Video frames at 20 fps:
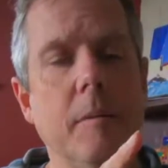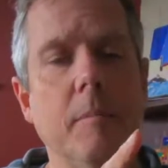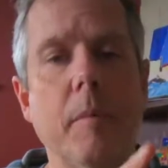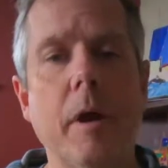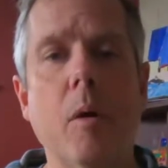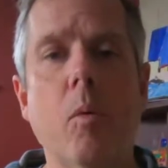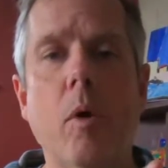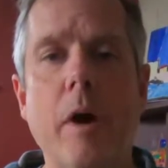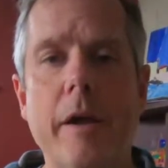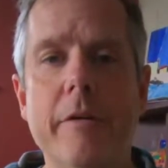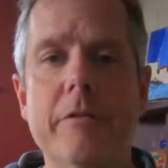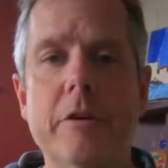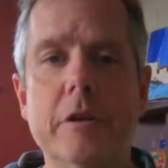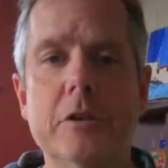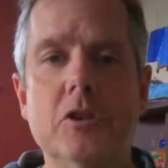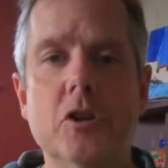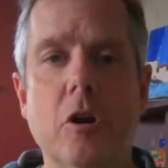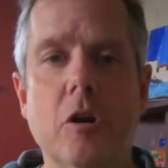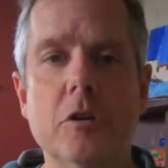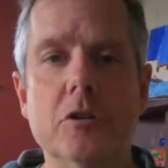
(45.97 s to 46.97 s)
my wife
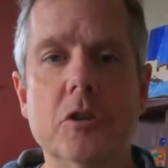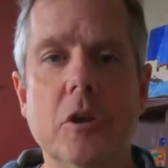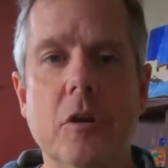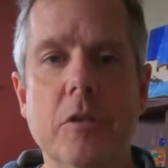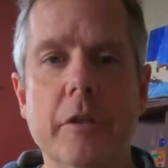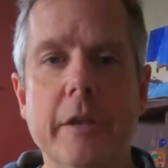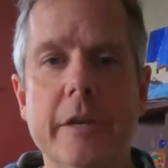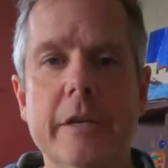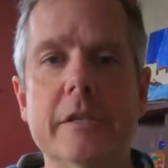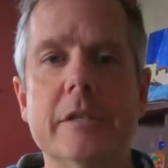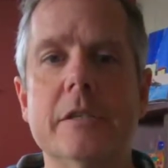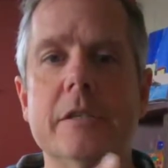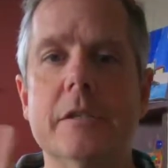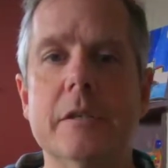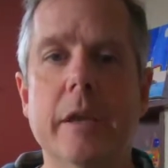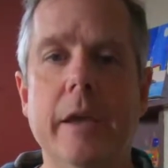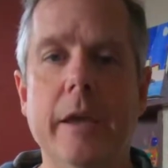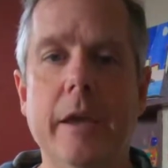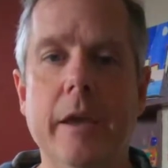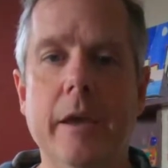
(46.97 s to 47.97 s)
could charge on
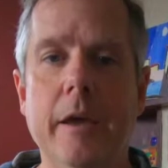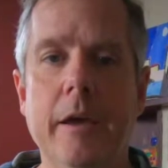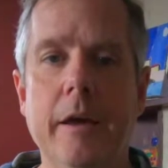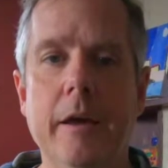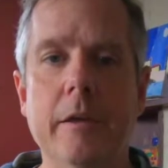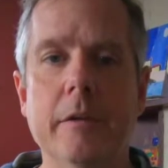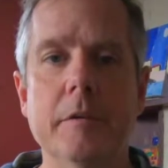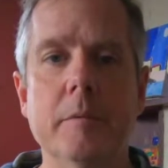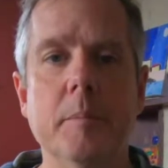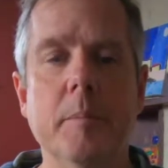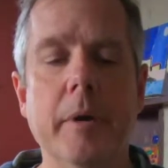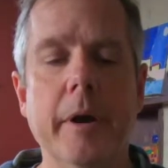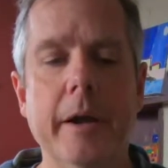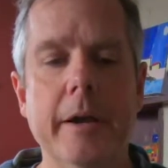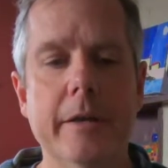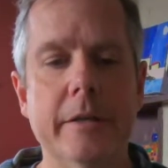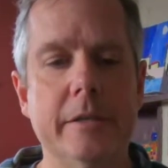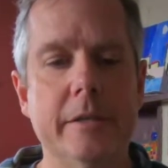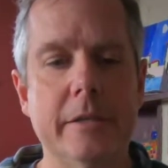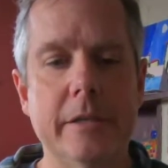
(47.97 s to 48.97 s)
this and
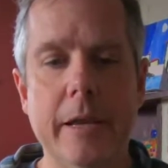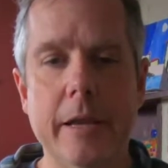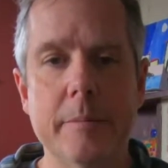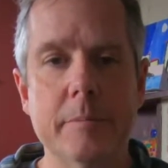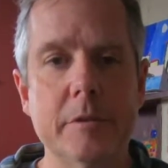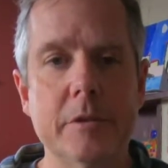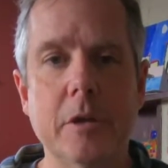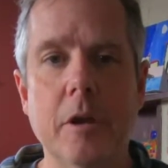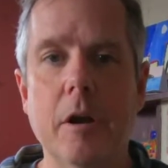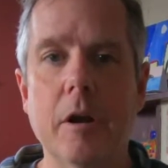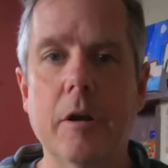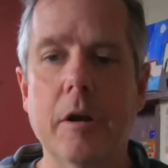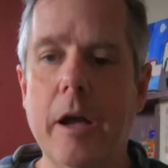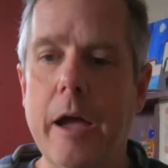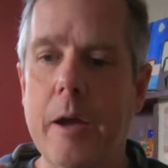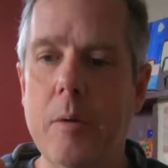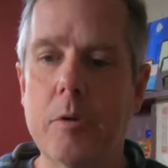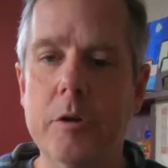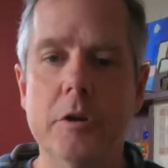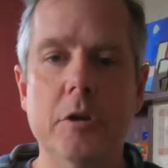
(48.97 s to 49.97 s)
my Samsung
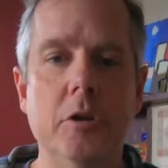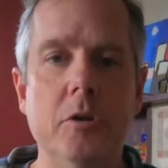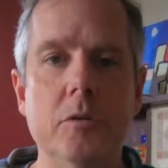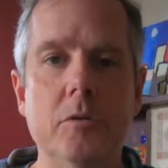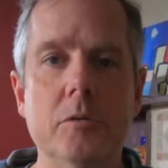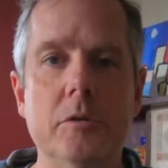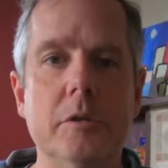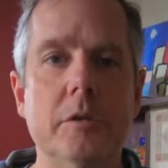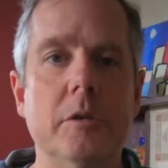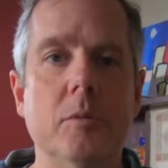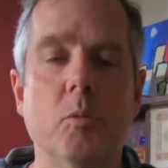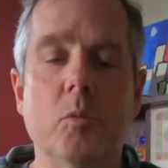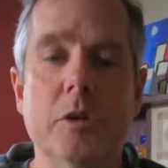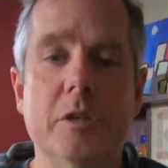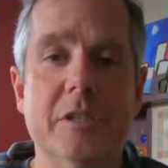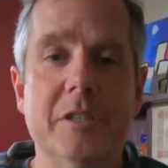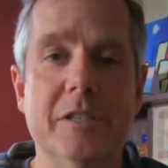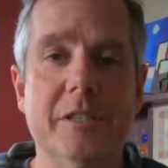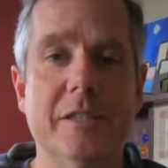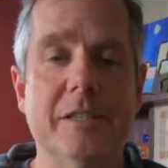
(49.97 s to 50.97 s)
I would use,
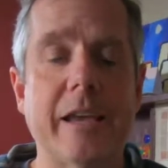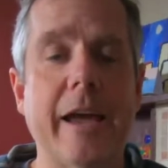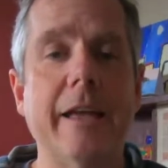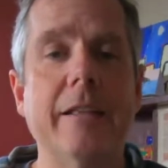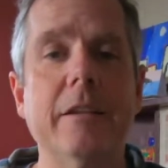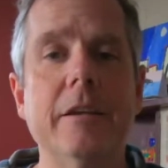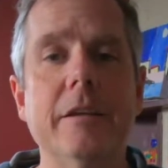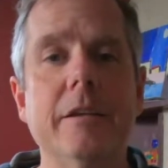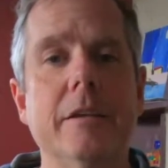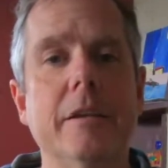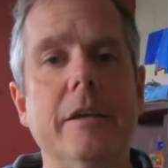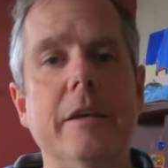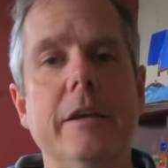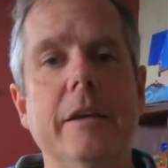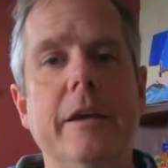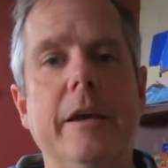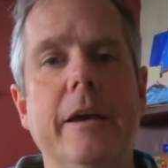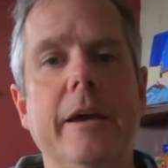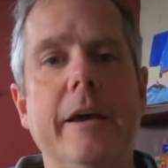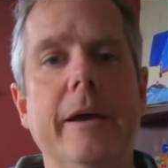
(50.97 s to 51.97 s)
which is silent.
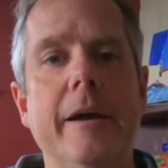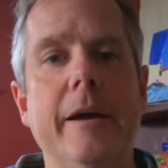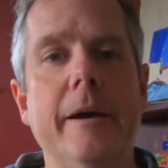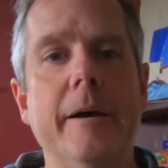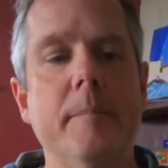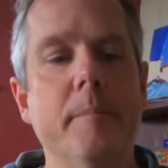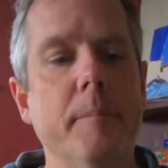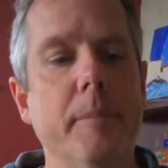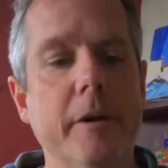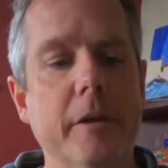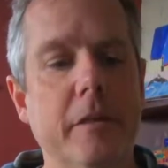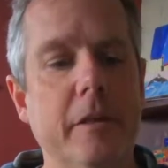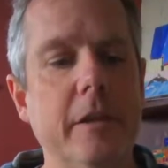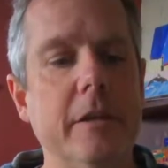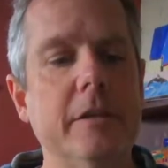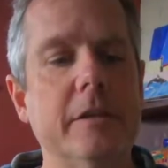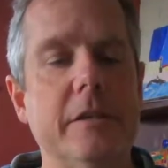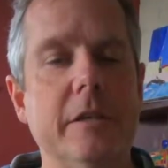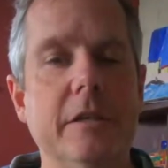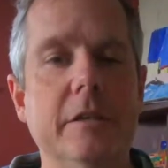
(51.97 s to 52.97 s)
But
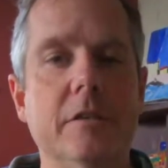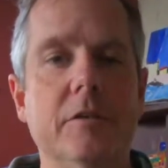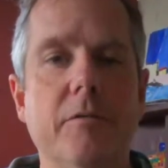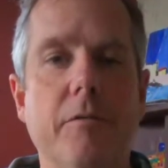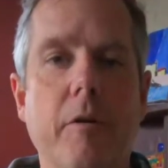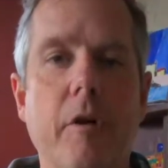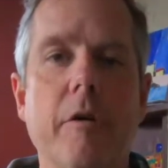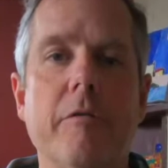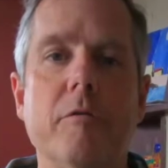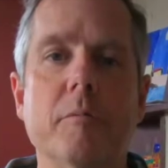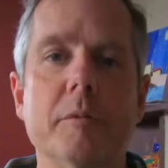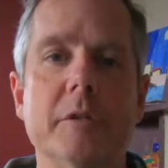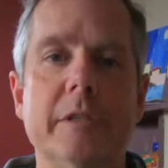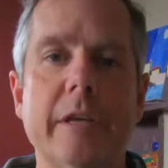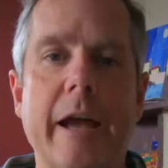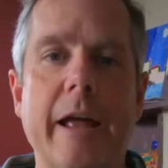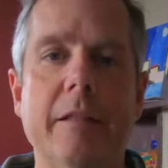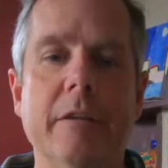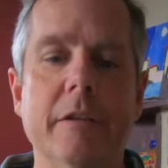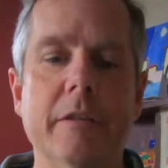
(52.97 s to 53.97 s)
this is far from
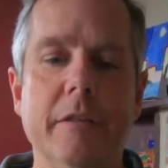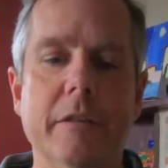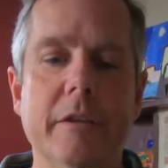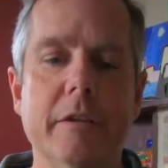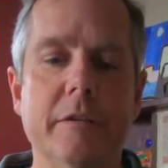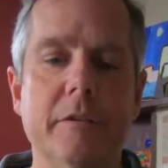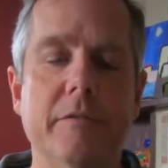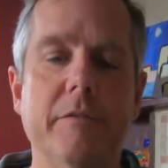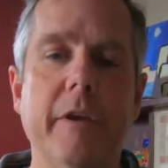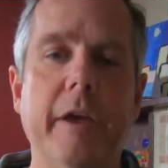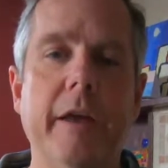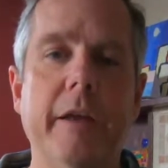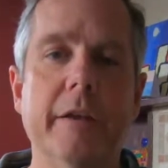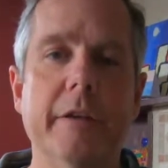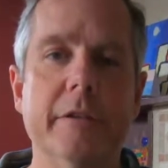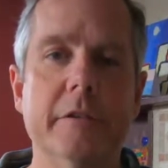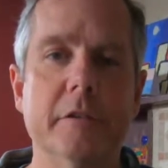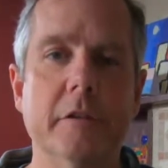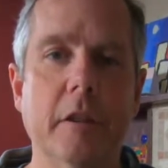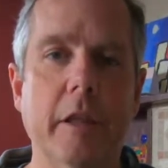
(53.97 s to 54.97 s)
silent. This fan
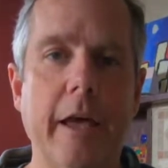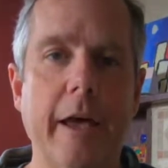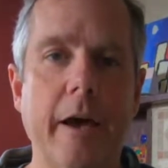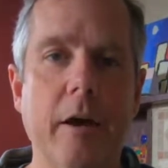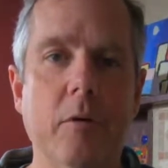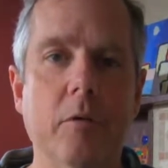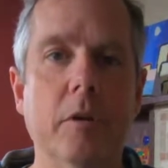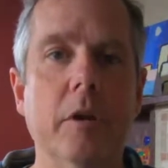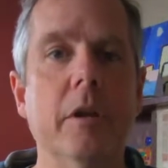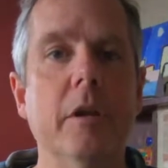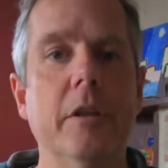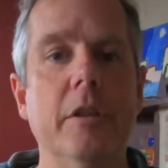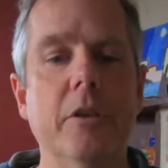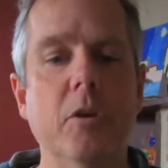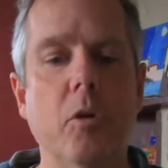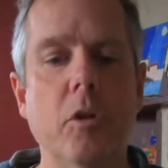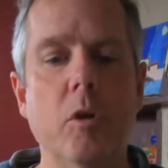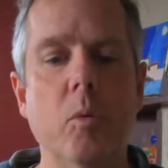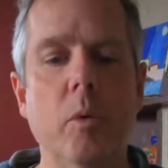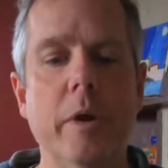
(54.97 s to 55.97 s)
is loud.
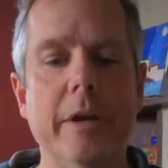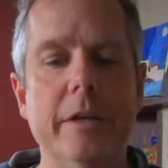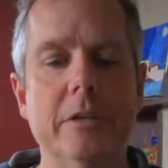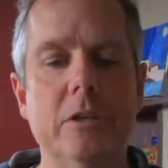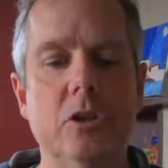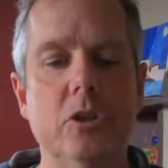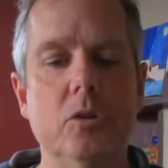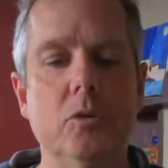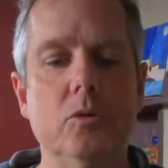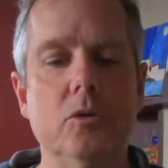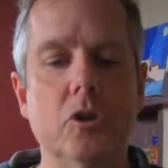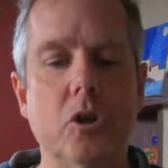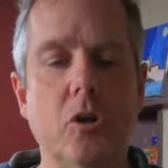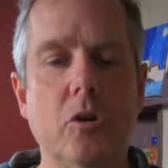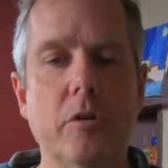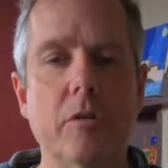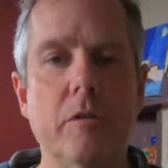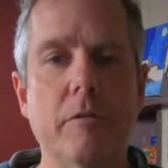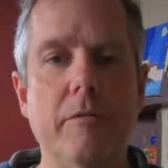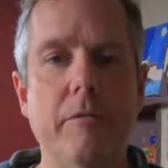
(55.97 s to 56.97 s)
The only way to
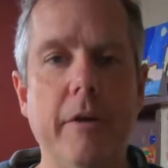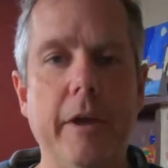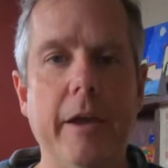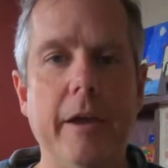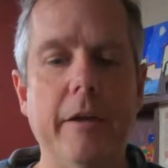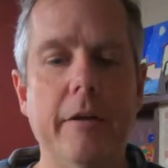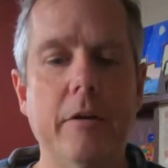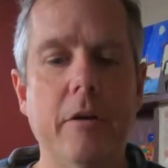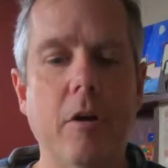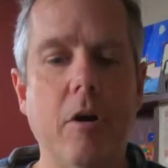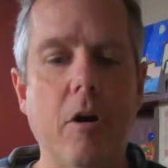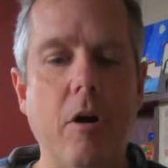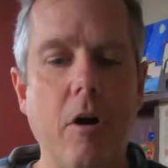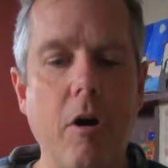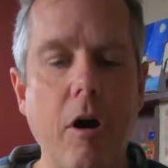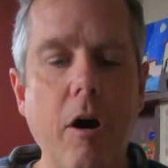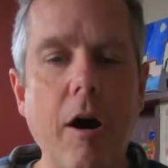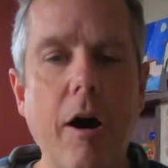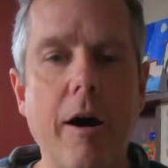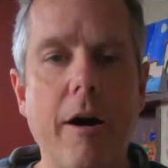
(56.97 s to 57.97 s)
turn the fan
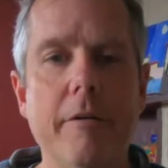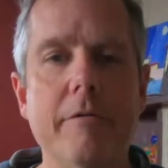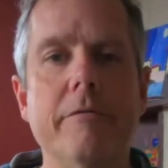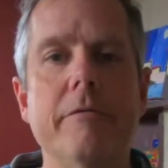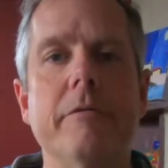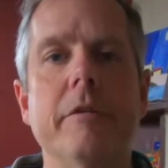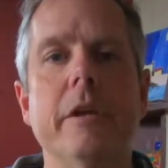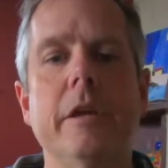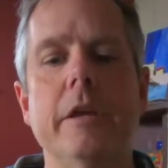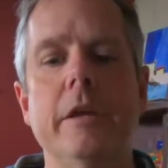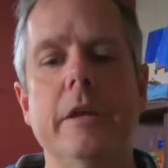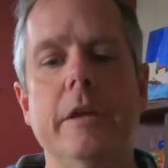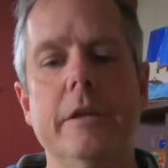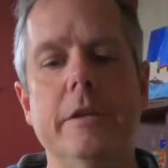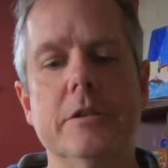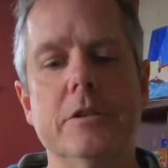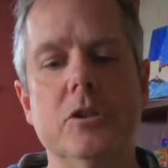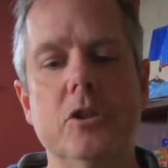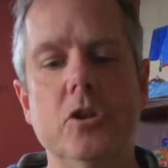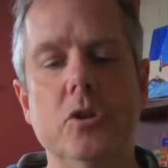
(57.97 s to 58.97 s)
off
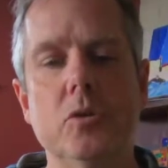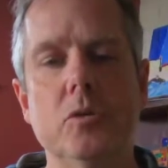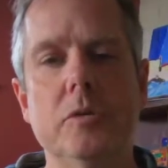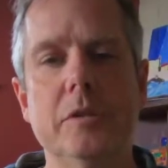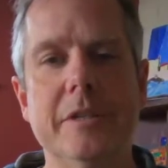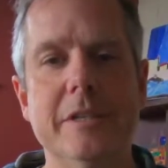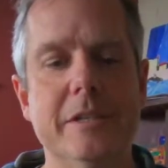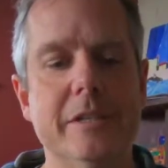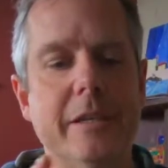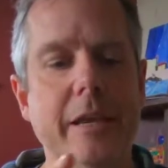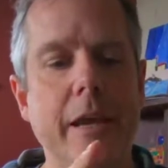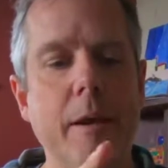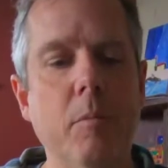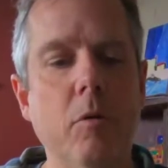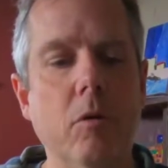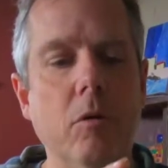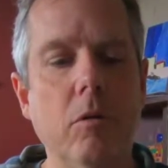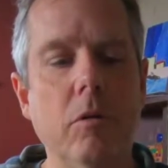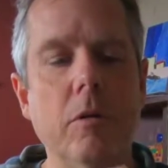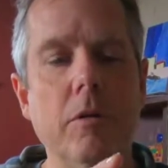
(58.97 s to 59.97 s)
is to
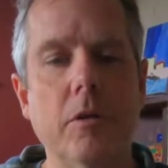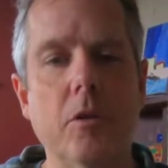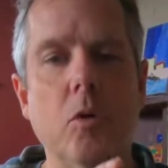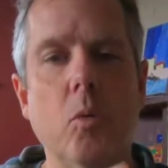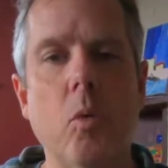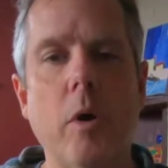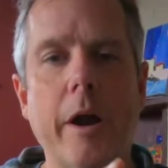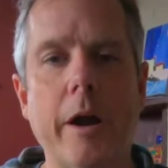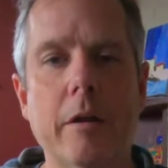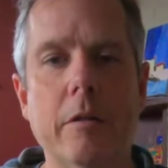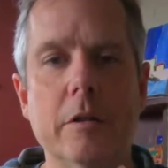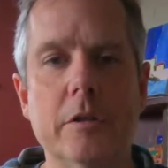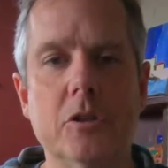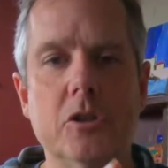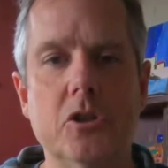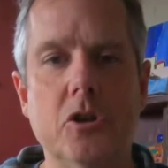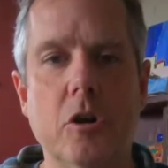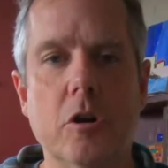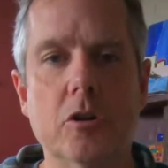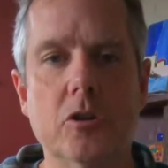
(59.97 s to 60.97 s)
disable the wireless
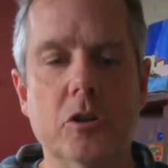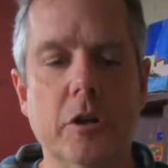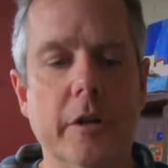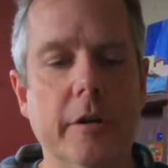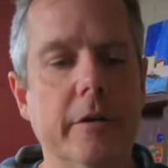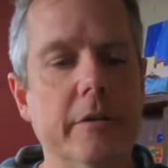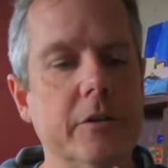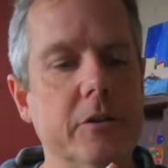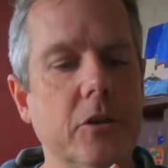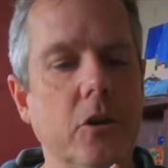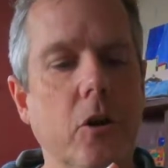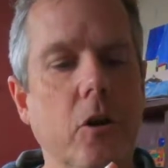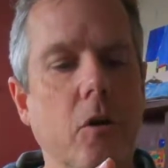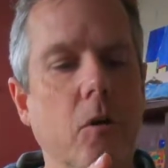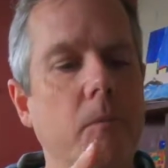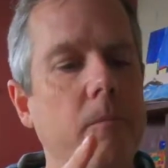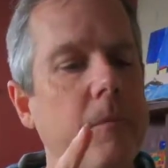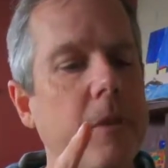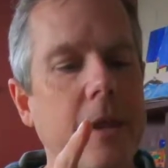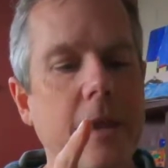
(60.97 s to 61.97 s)
charging.
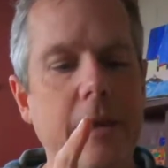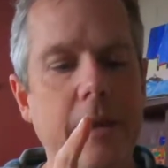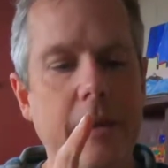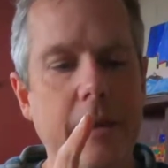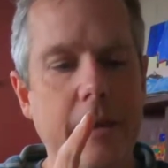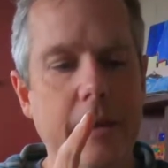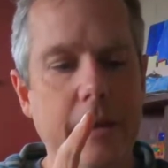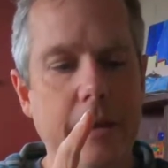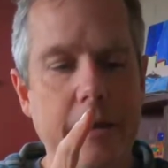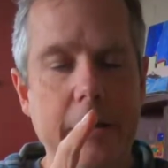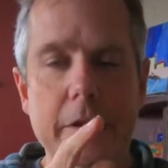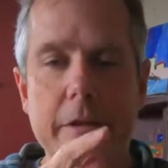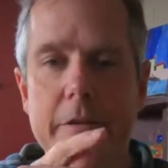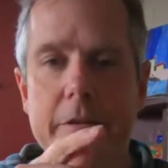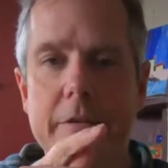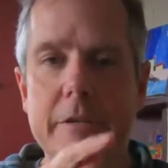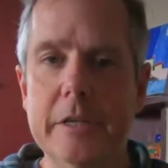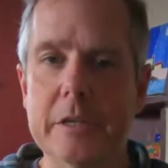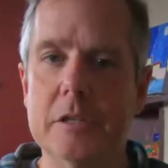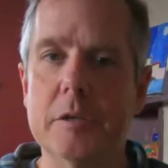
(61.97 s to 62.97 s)
So
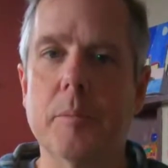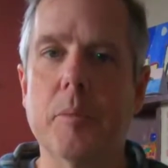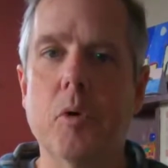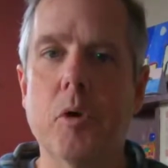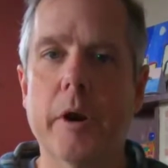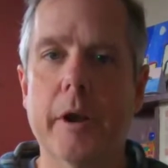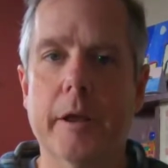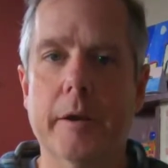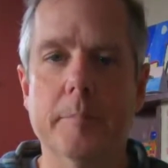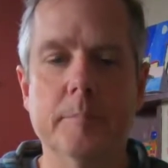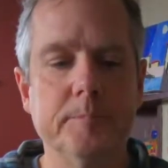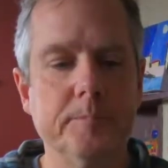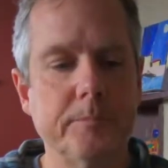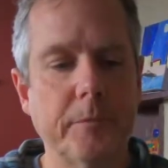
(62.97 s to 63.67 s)
disappointing.